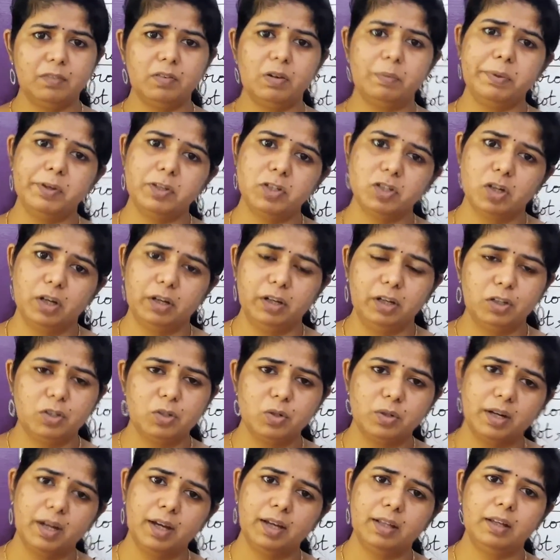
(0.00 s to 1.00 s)
It will be joining
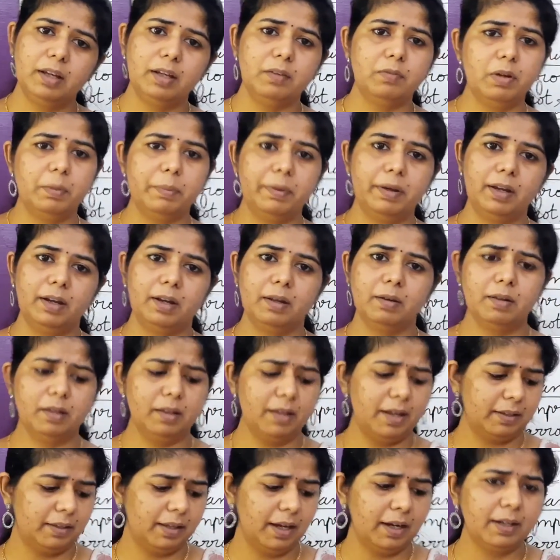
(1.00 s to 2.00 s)
together. It will be
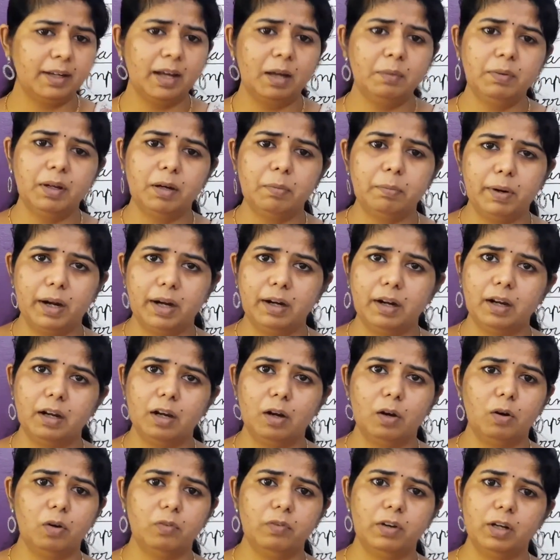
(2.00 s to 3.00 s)
healing. At that time, the blood
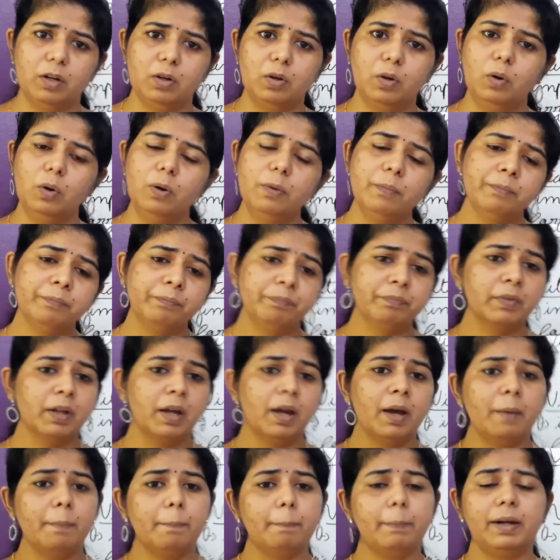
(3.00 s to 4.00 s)
and all will go,
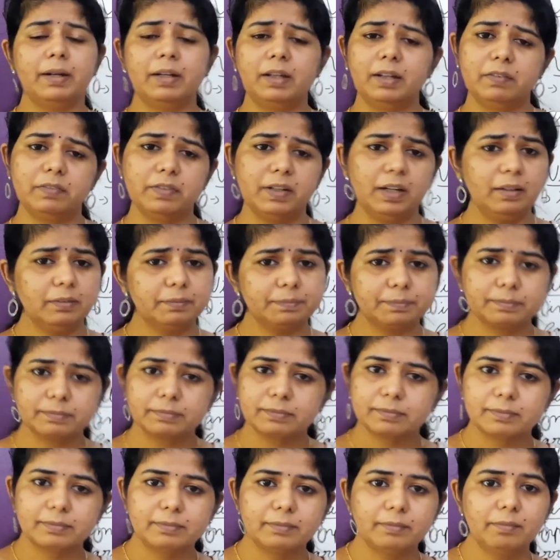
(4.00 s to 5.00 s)
but it will
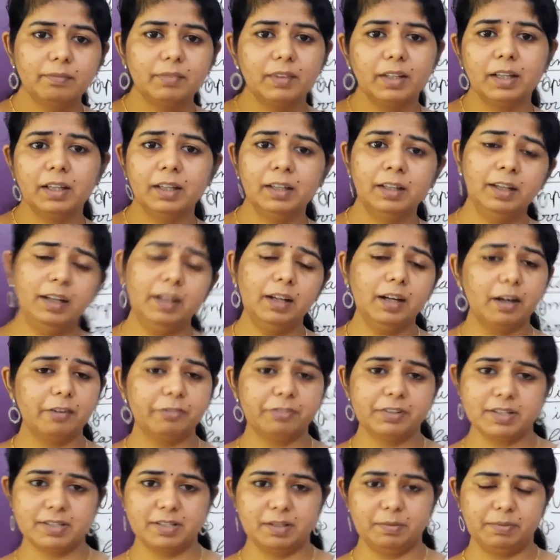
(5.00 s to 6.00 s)
heal
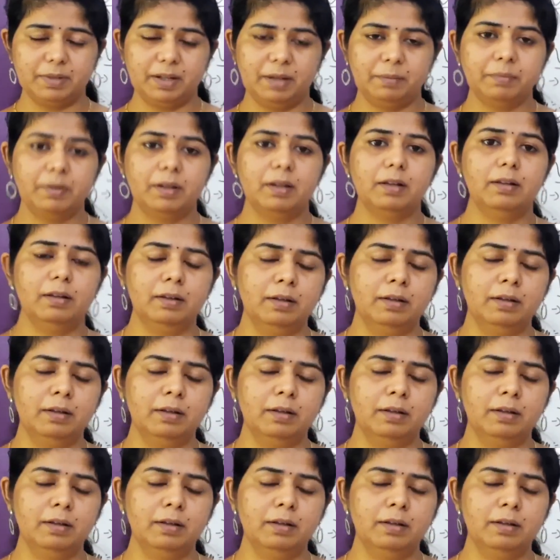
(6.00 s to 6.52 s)
after some time.